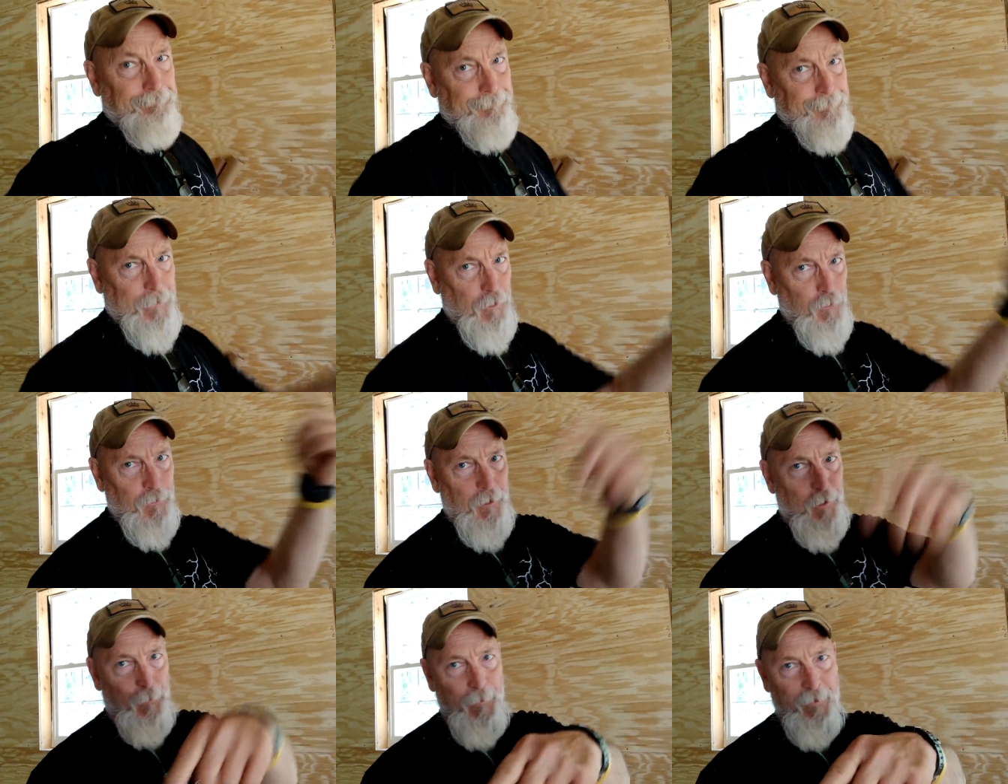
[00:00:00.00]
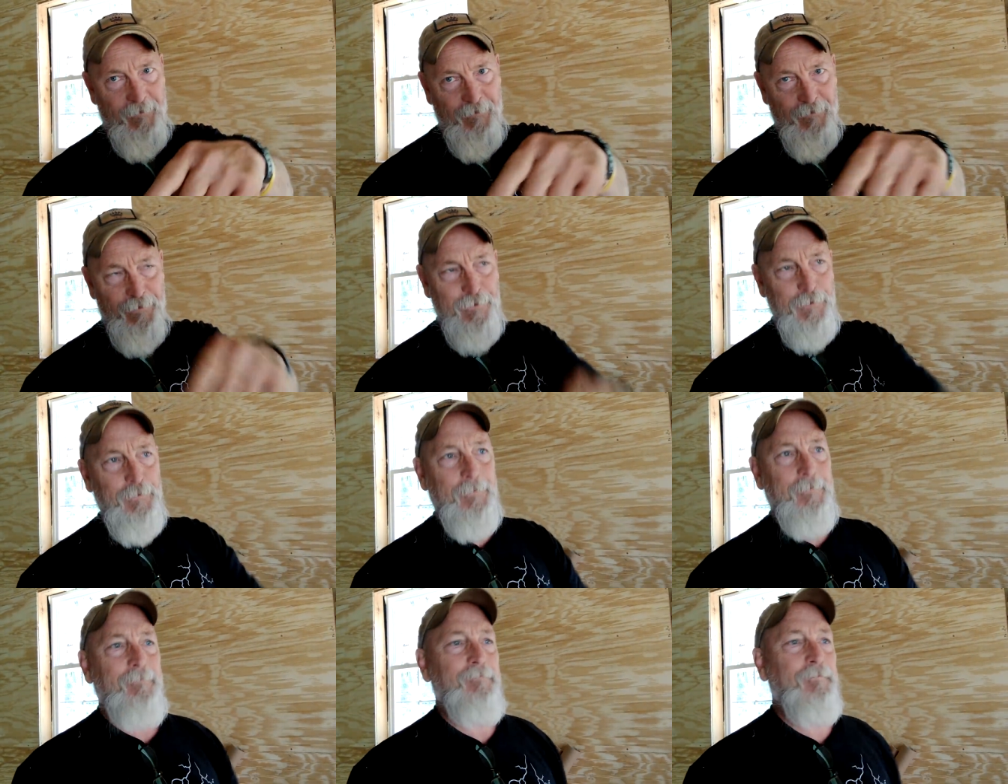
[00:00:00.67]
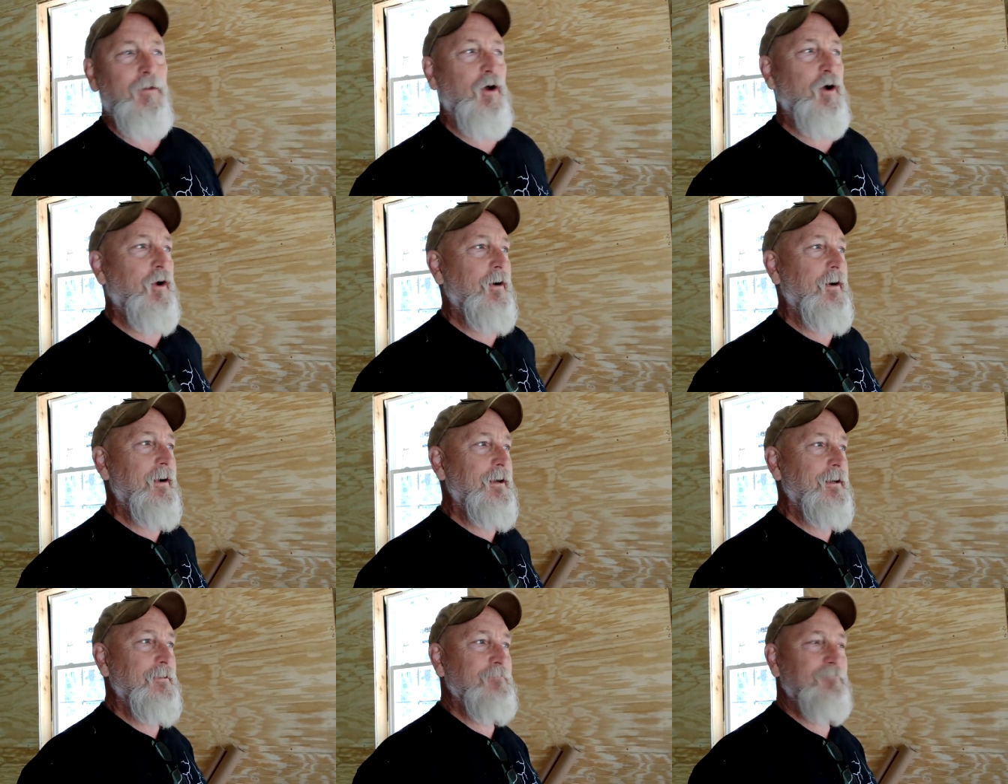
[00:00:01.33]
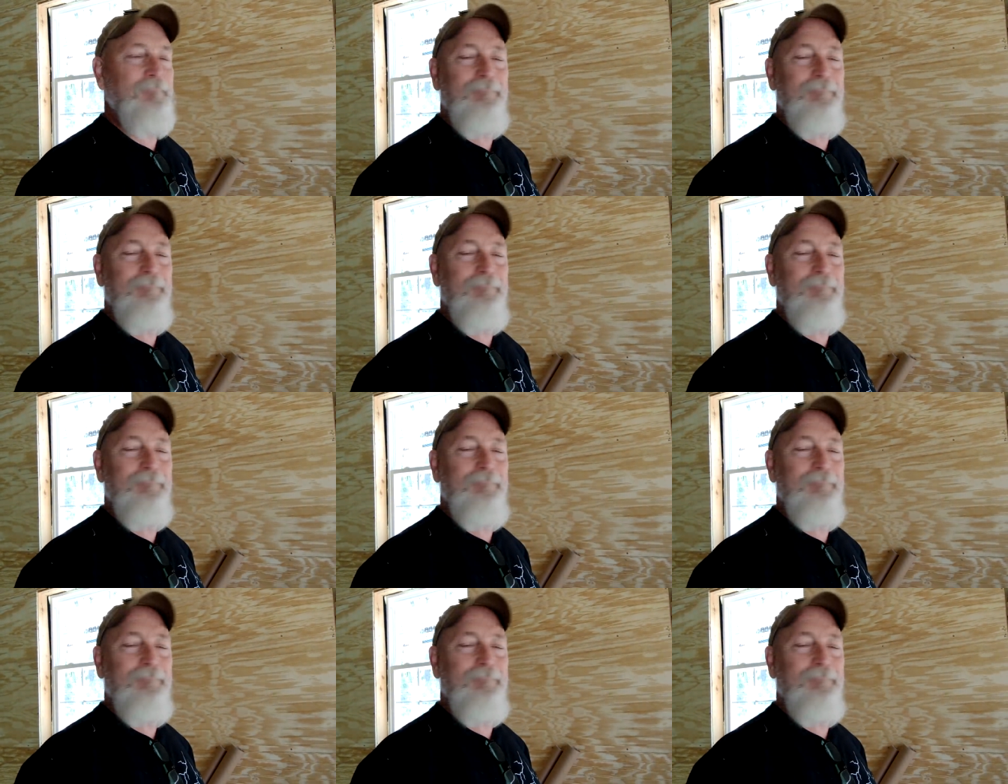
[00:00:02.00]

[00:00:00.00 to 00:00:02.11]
you know what to do. All right.